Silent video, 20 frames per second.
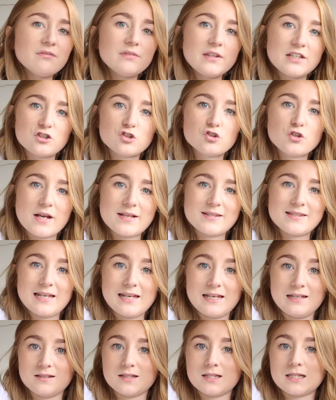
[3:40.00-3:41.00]
this dress
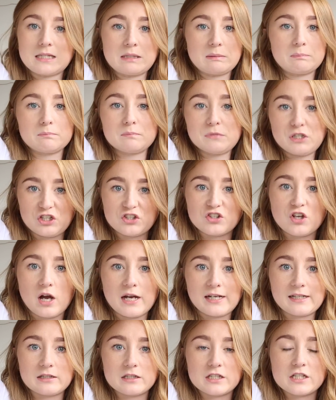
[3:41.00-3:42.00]
is
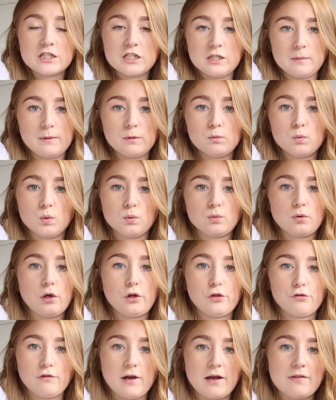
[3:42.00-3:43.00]
designed to be worn
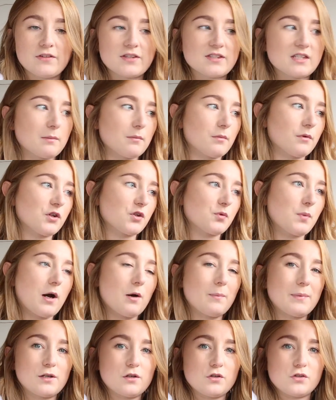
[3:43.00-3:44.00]
throughout the summer as
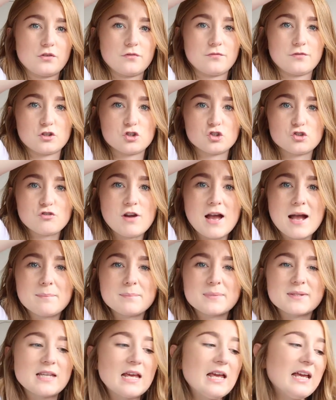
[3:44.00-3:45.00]
well, because of the
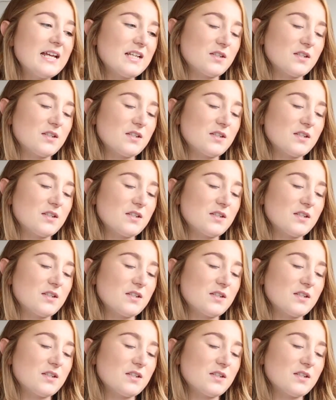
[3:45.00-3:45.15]
straps.